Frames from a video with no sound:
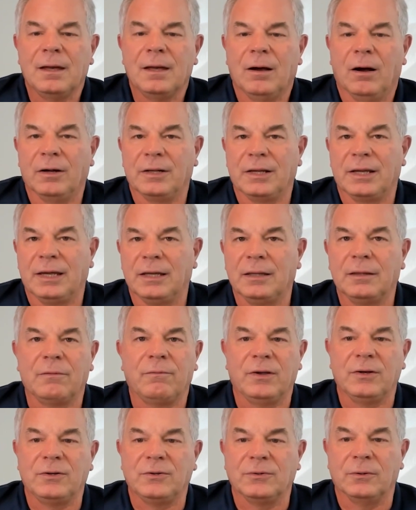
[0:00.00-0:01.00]
on the
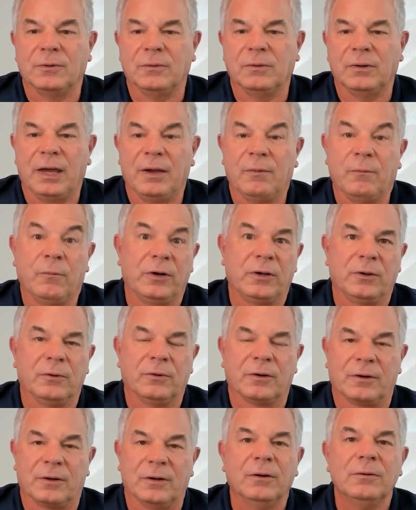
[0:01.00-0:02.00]
individual and what
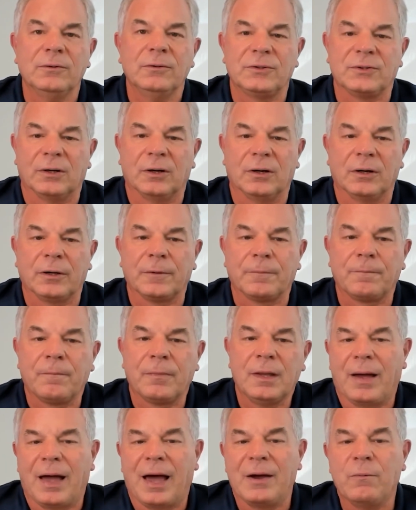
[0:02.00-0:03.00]
your goals are.
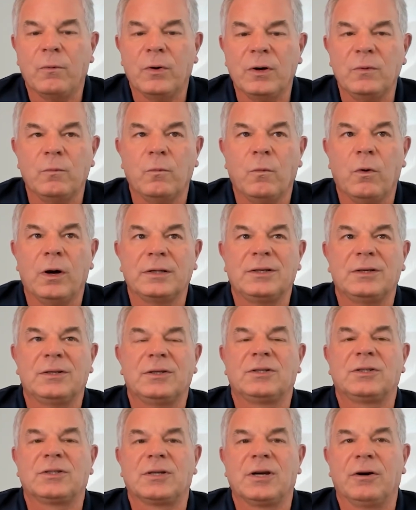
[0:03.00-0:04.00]
I wouldn't want to
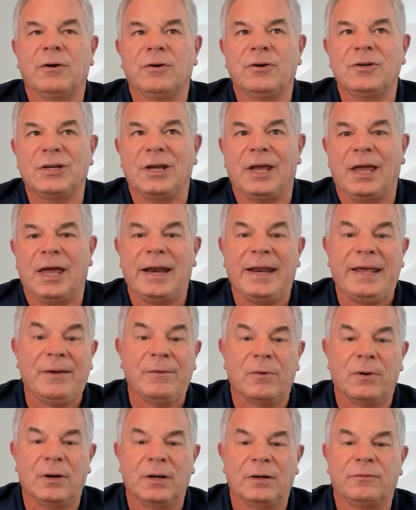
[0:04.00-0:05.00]
discourage
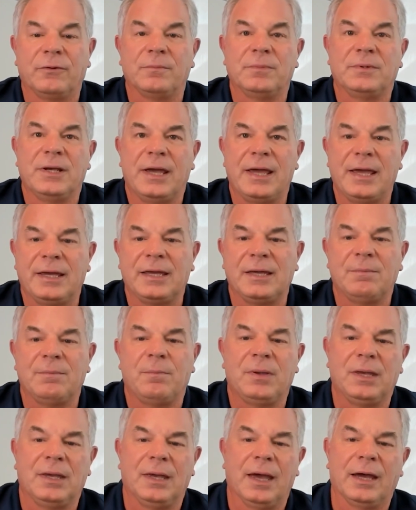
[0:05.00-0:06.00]
anyone from
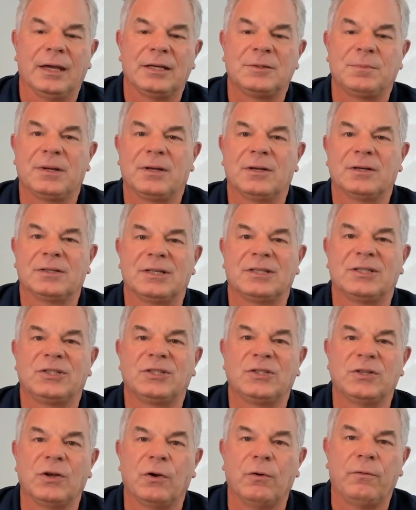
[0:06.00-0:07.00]
taking PS because it's
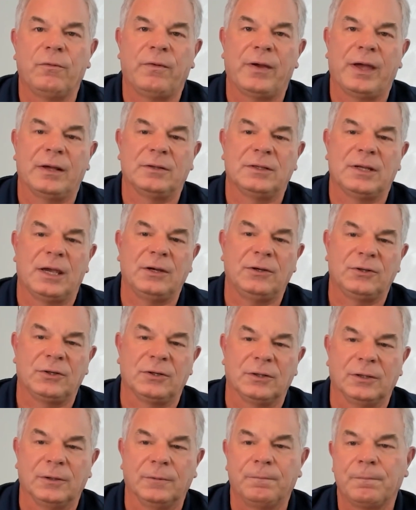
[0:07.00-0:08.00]
so
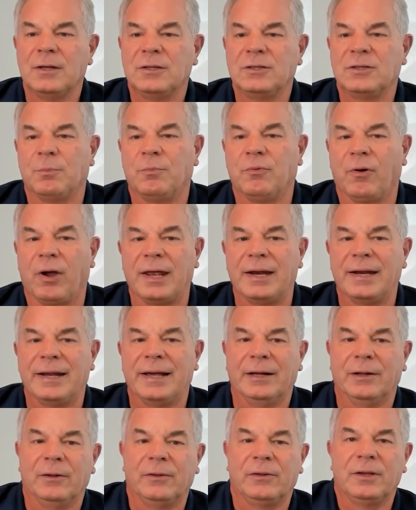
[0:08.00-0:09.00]
foundational to brain
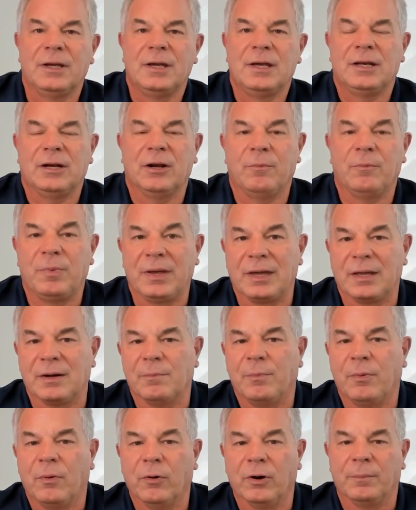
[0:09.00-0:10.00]
health, being an
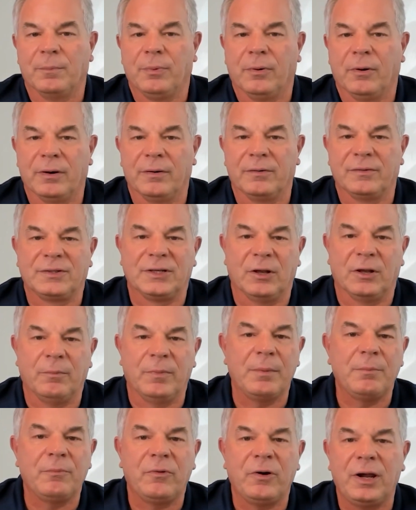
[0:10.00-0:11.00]
important part of cell
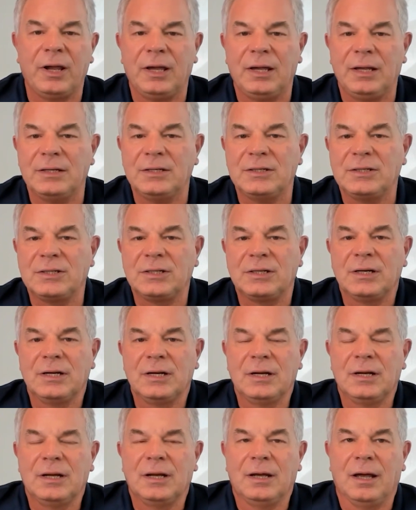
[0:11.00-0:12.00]
membranes,
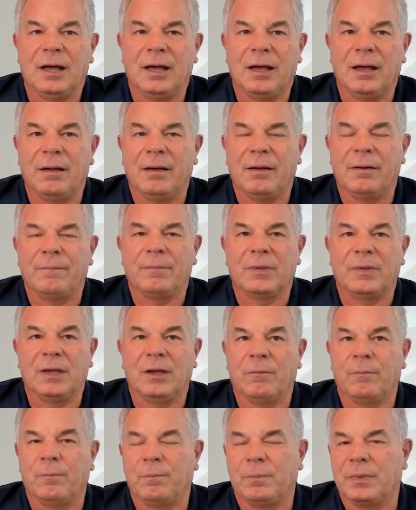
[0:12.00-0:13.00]

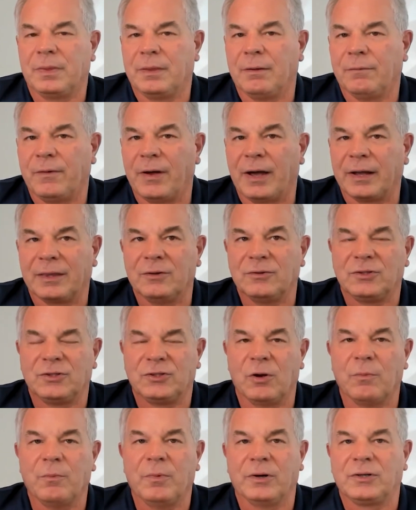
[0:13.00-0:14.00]
the fact there's
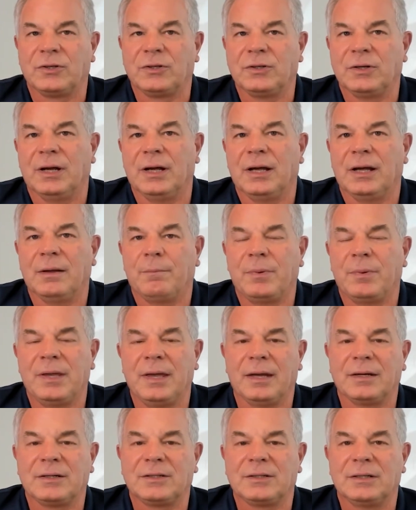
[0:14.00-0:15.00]
so much
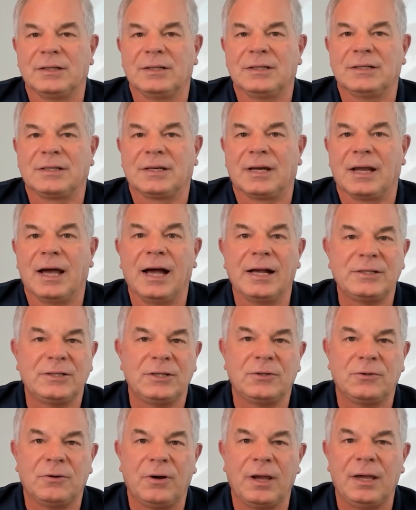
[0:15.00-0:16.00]
PS
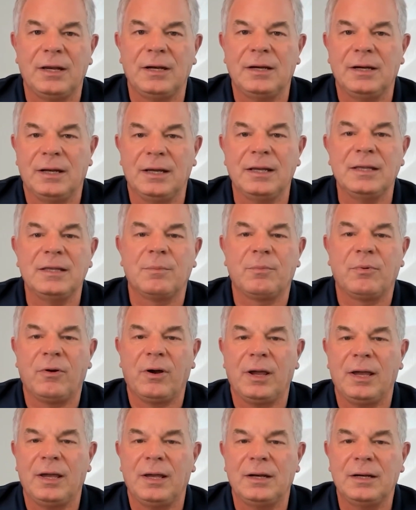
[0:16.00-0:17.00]
concentrated in the
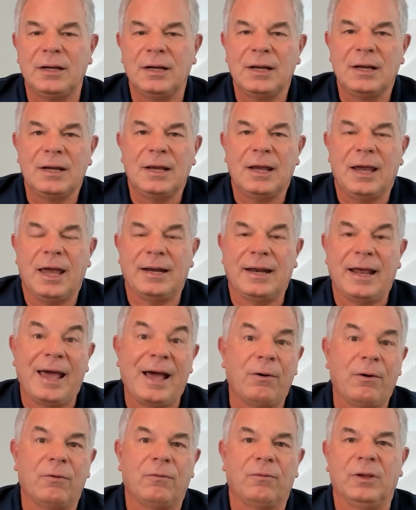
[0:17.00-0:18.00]
brain and
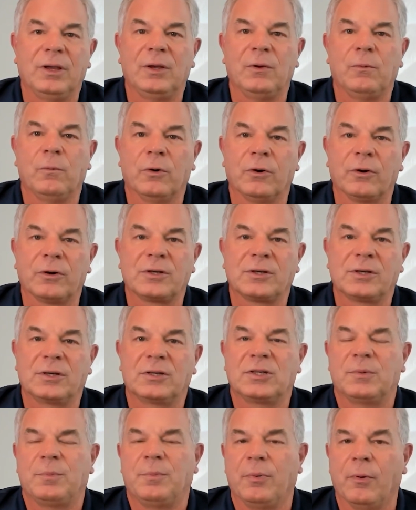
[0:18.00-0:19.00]
how it really works to
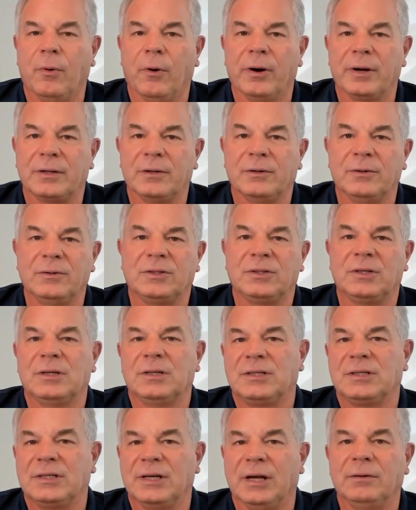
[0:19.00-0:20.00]
support those
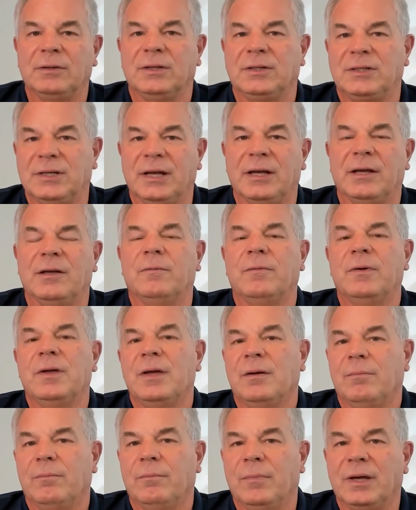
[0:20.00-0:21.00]
cell-to-cell
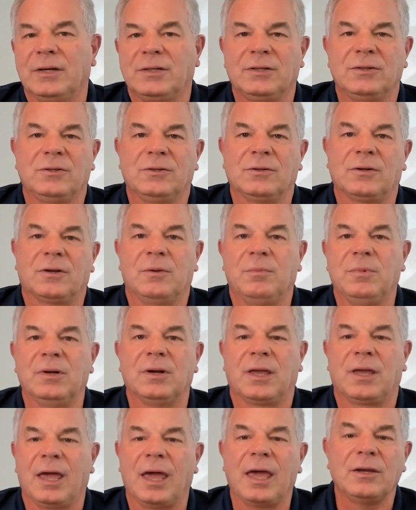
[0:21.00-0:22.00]
messenger
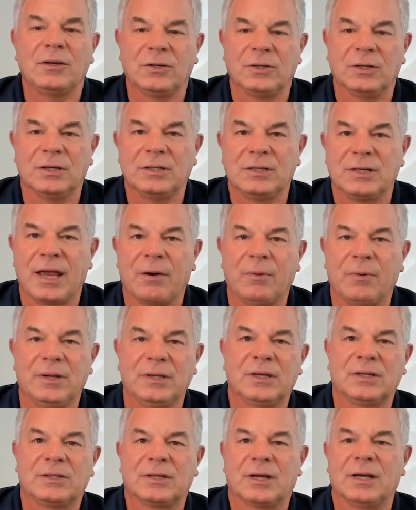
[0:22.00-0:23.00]
communications that we
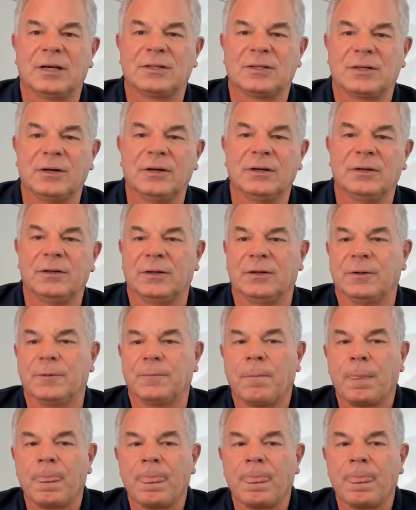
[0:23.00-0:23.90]
discussed earlier.